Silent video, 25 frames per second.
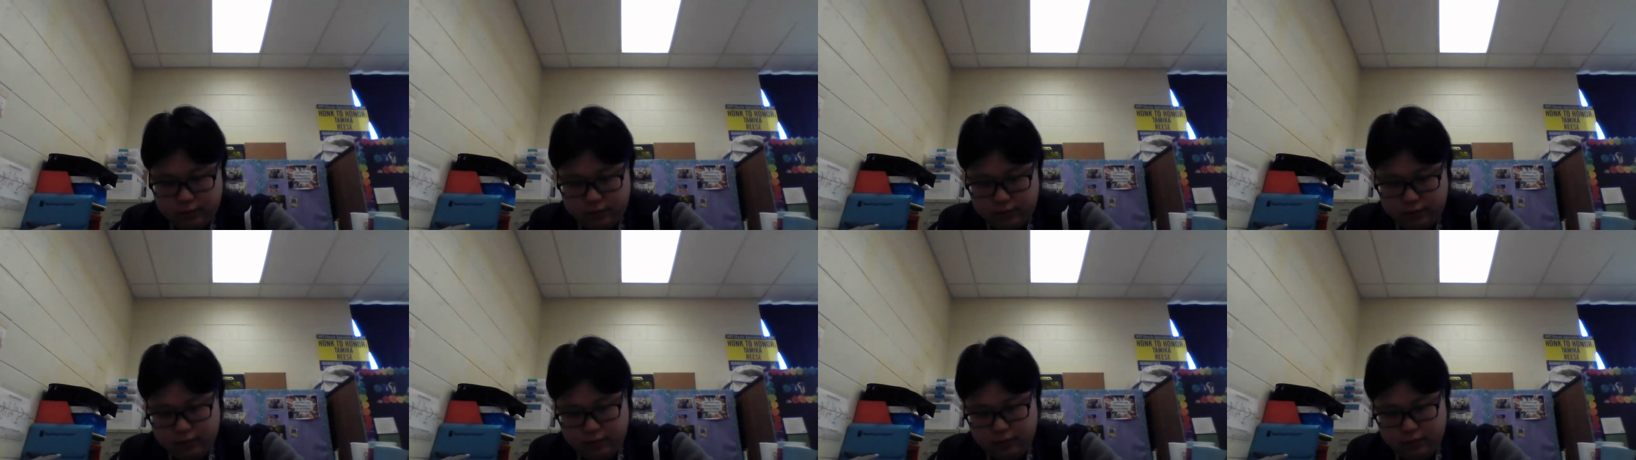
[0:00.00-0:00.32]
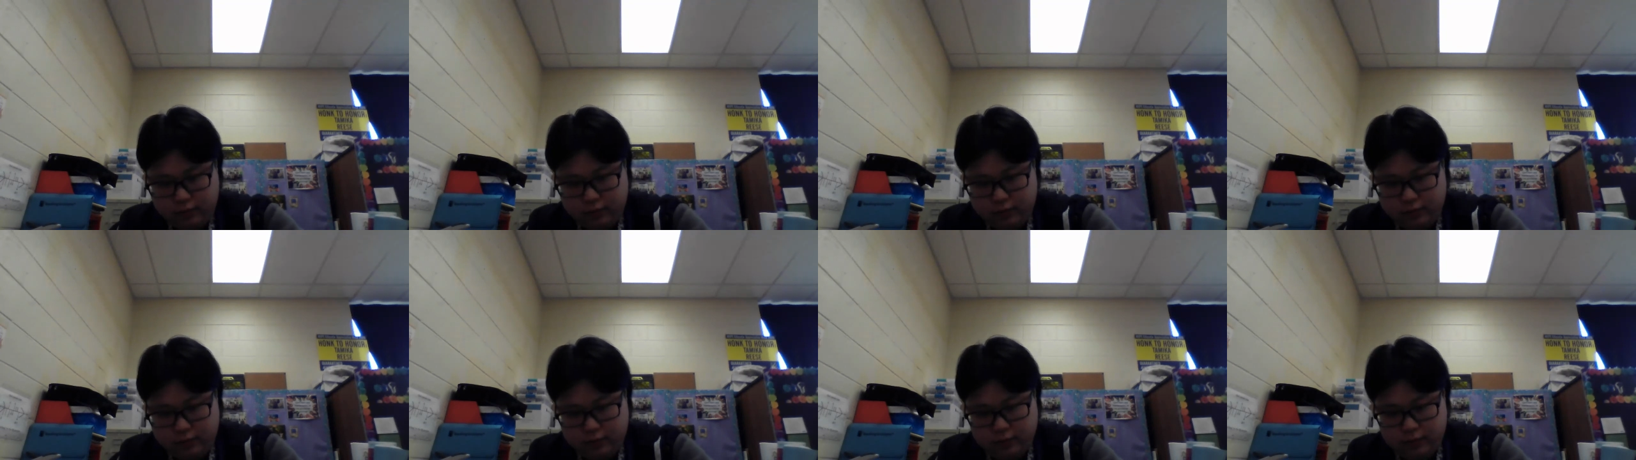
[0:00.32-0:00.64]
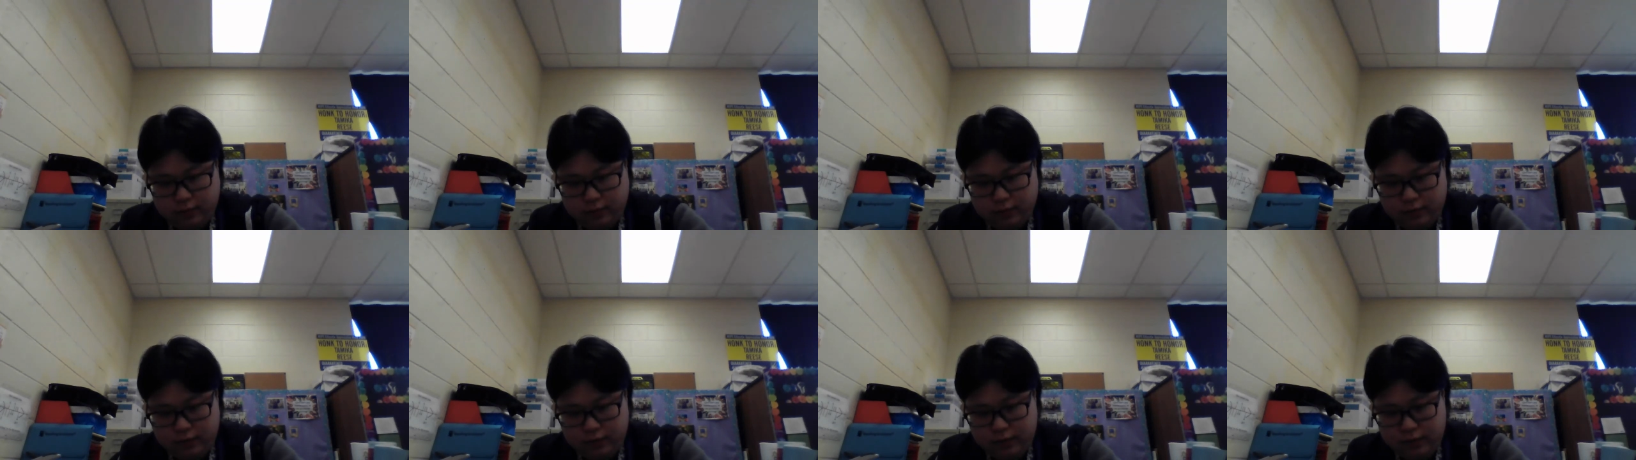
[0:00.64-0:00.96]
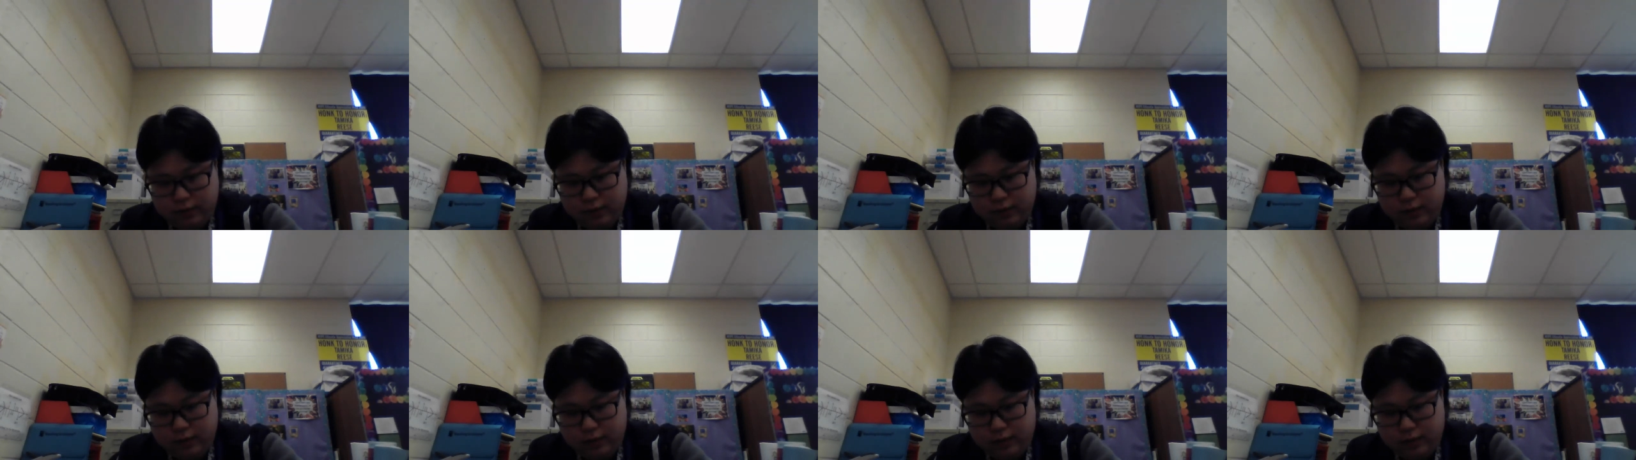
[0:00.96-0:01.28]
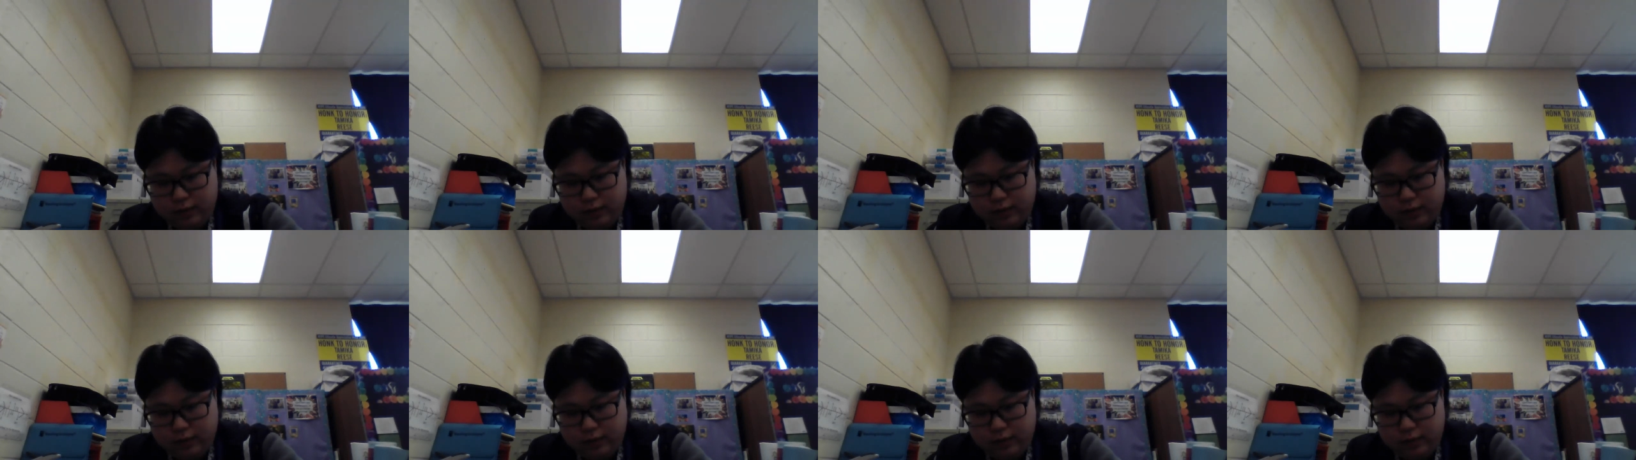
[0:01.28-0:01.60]

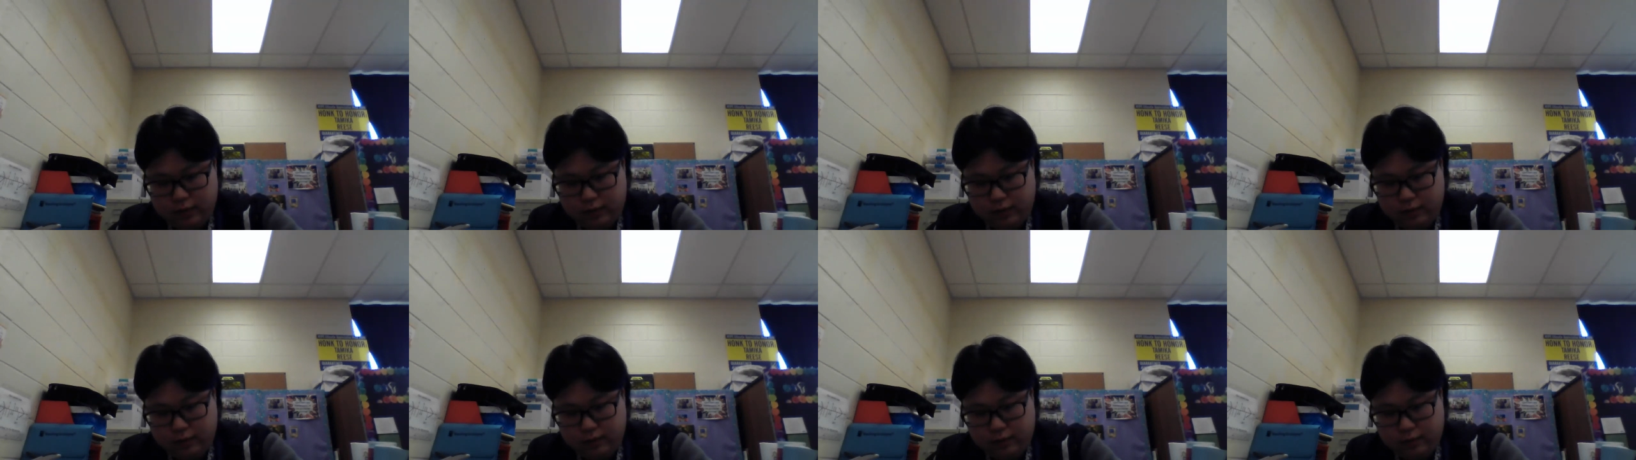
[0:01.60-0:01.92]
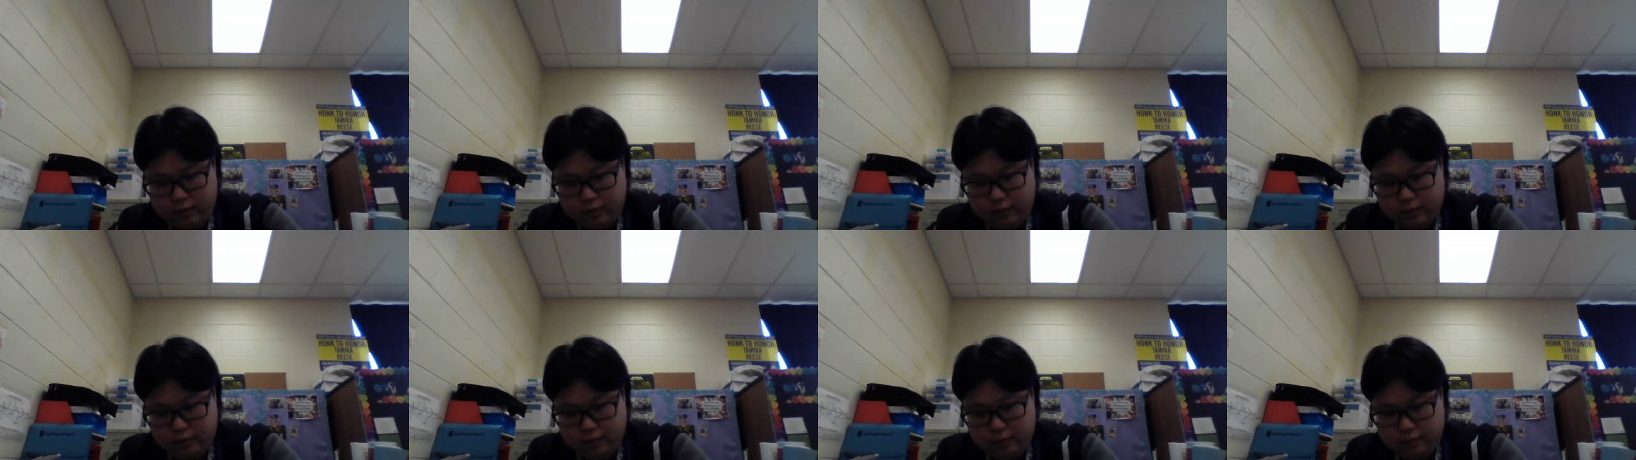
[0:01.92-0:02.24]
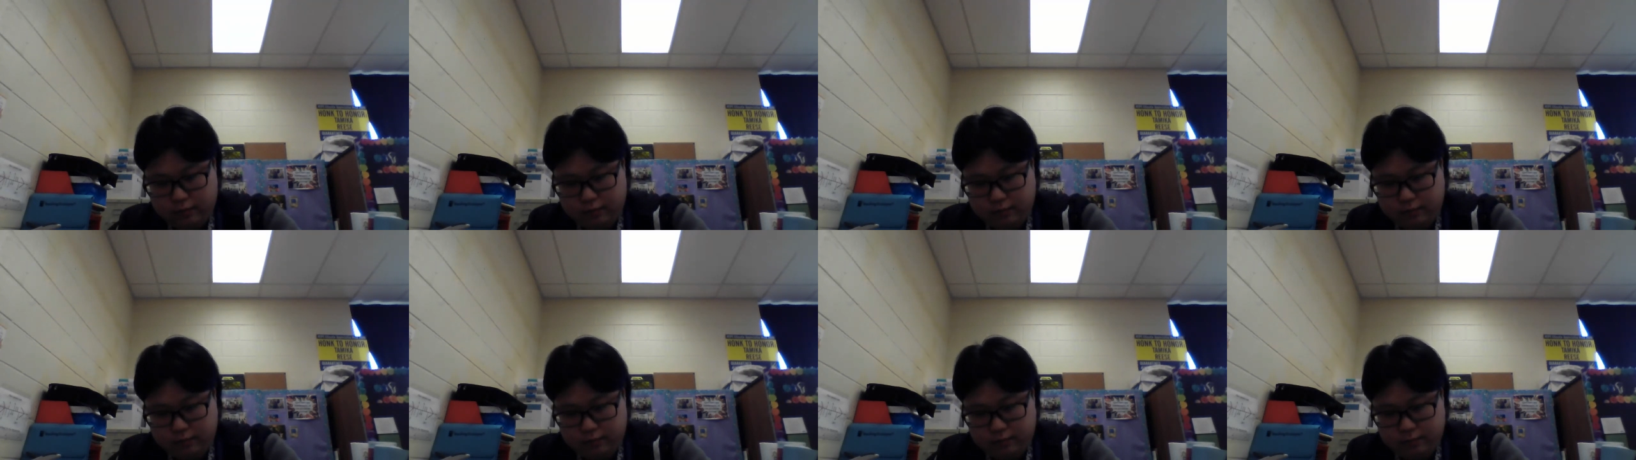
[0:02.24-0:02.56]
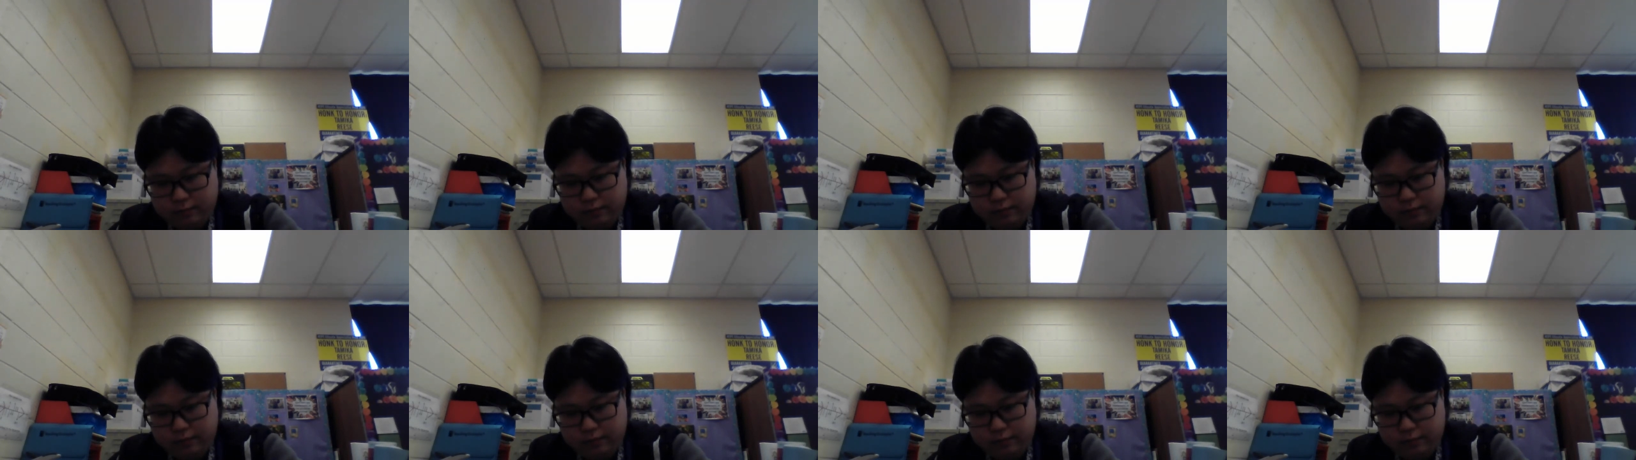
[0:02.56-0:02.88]
(no one is talking)